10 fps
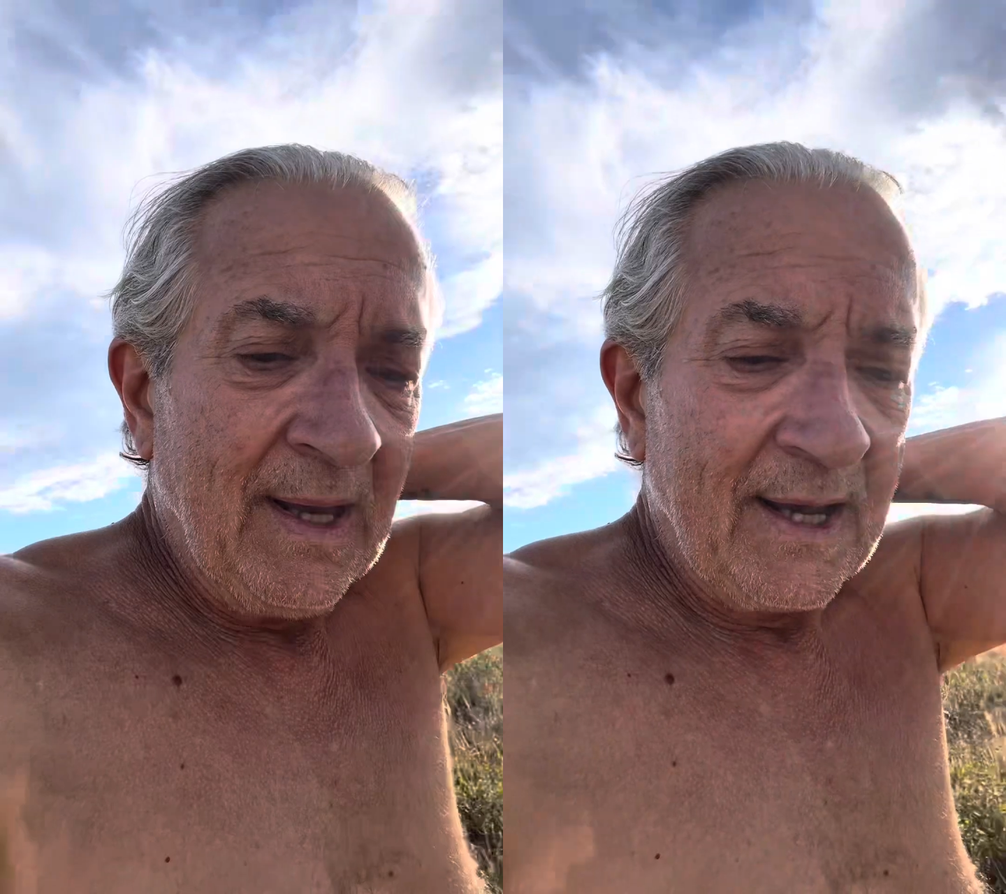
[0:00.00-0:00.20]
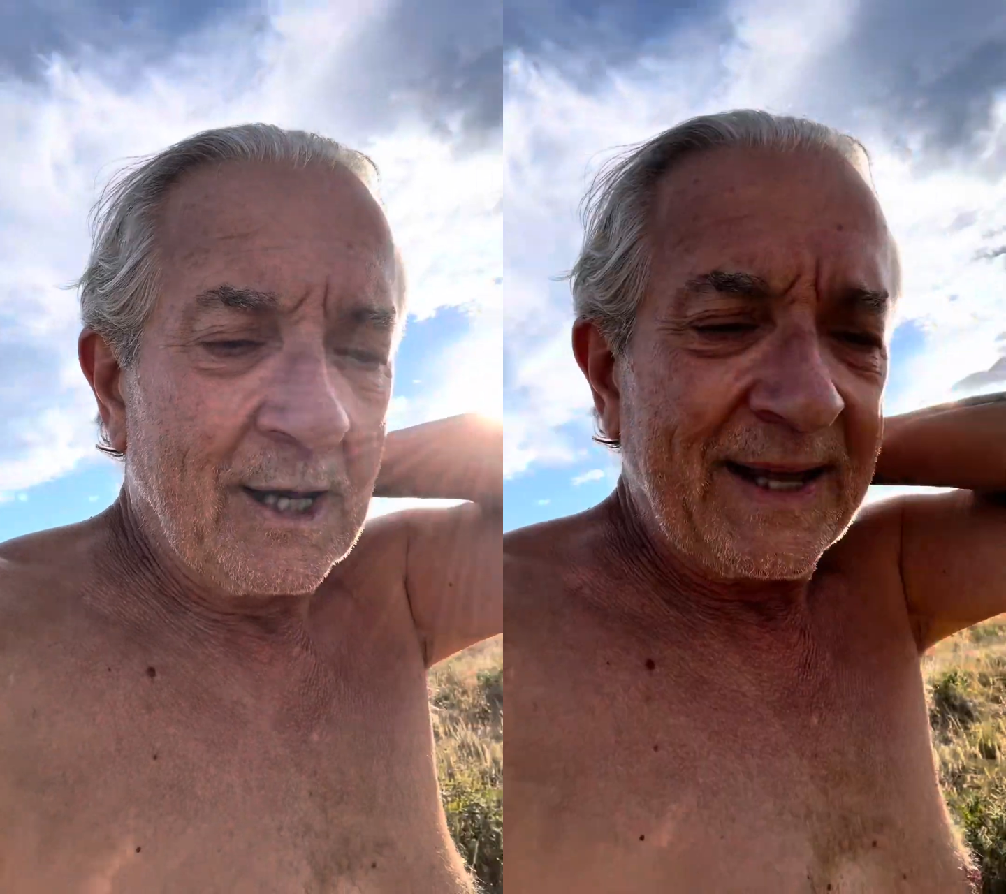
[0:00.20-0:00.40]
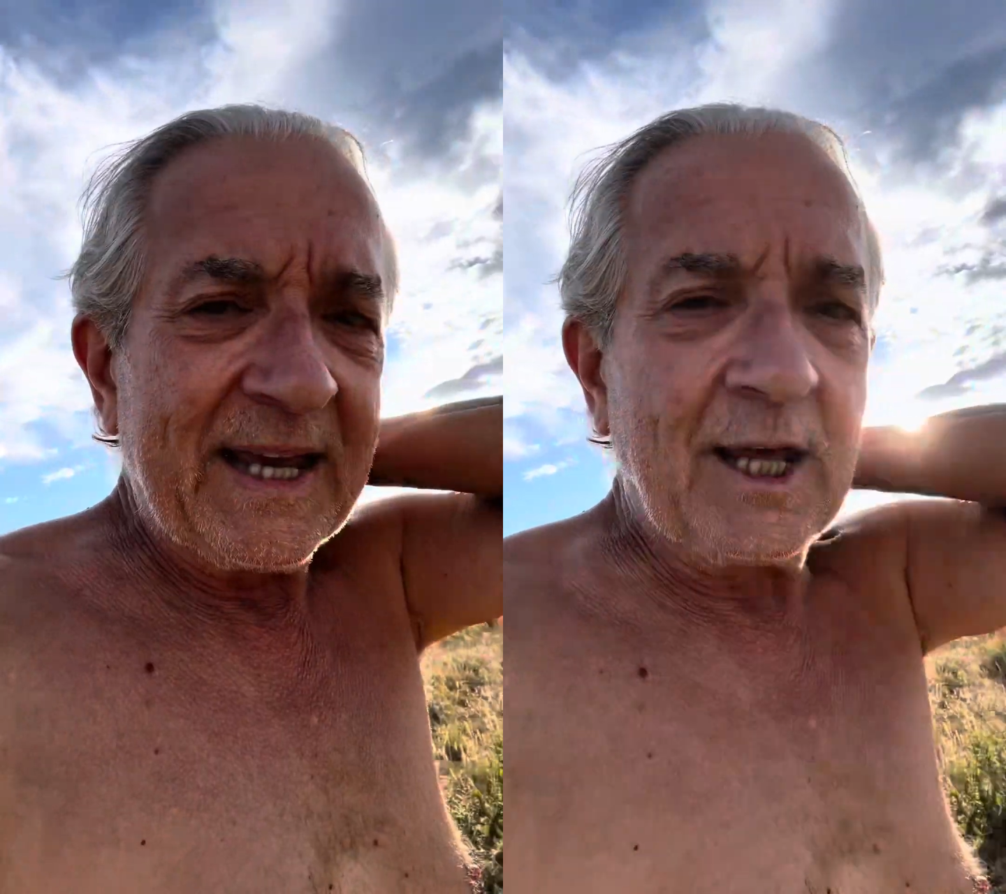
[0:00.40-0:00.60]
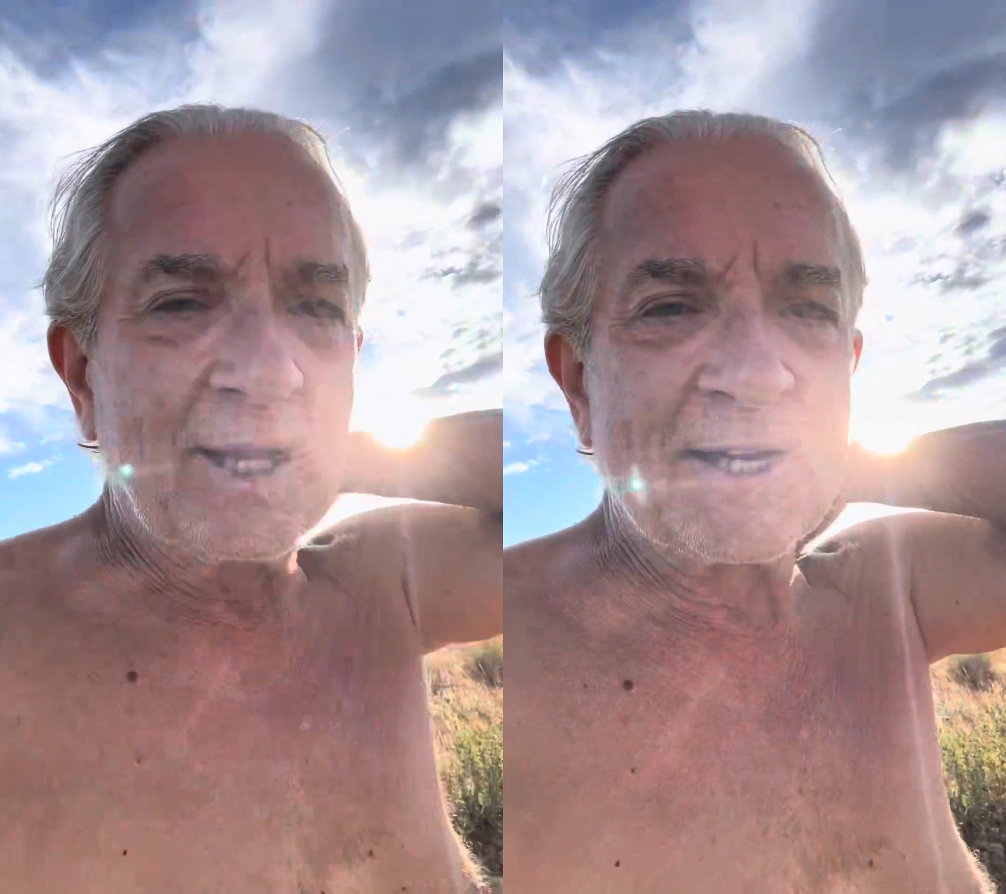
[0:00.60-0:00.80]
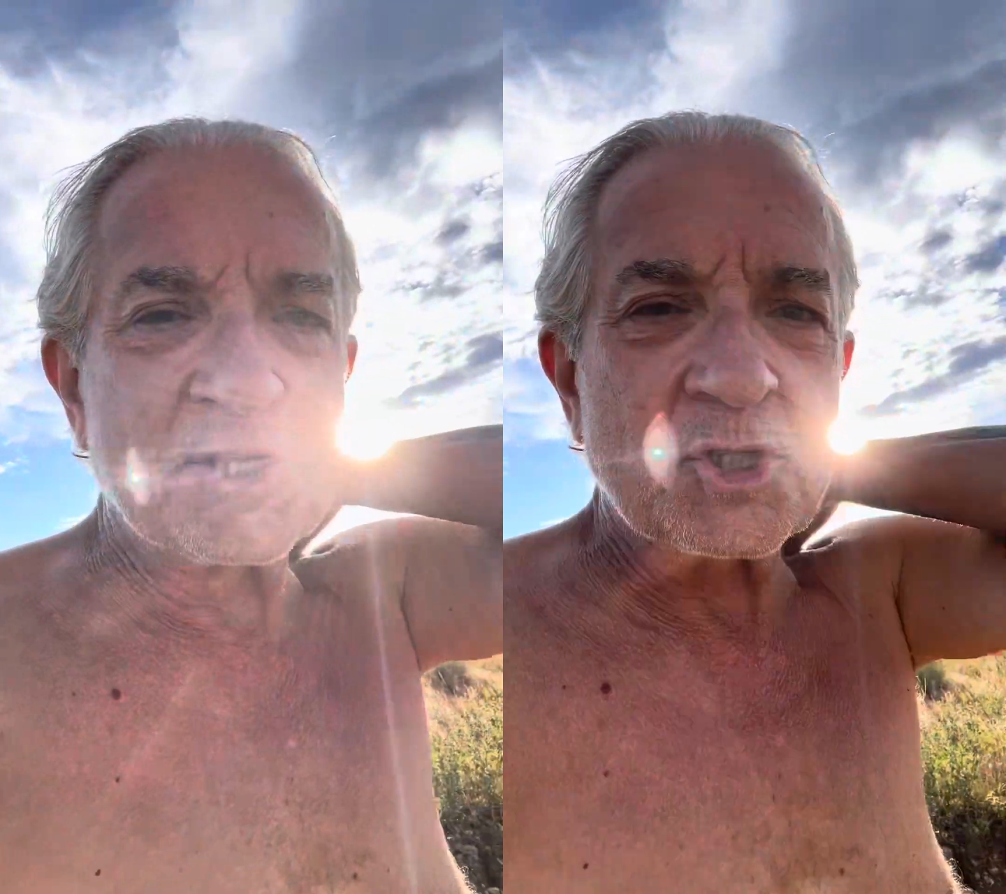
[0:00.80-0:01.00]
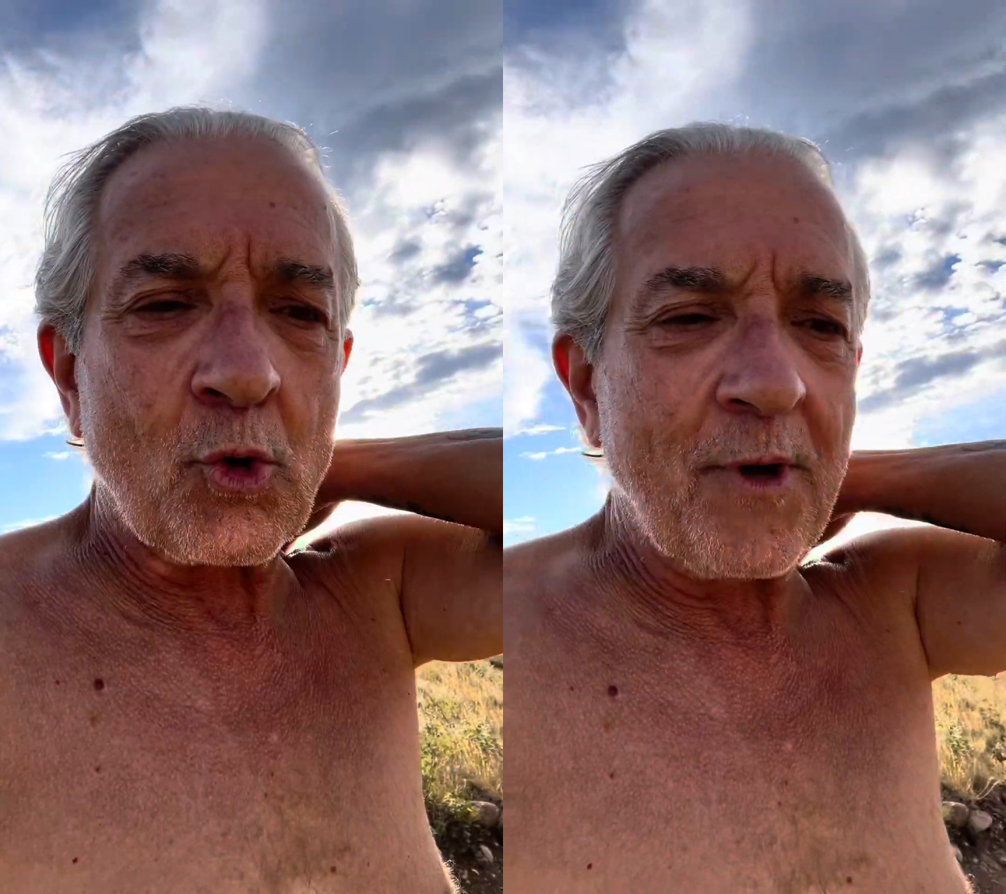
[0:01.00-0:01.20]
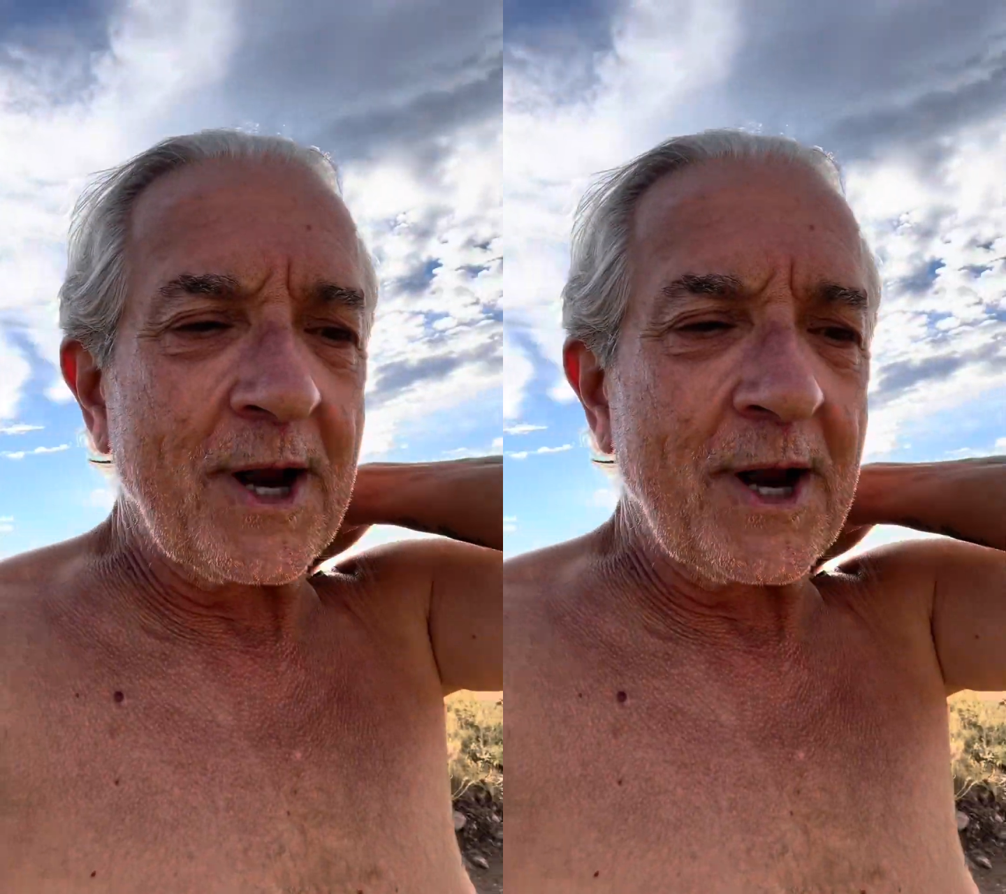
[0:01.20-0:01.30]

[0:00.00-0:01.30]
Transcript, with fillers: Caligula is a story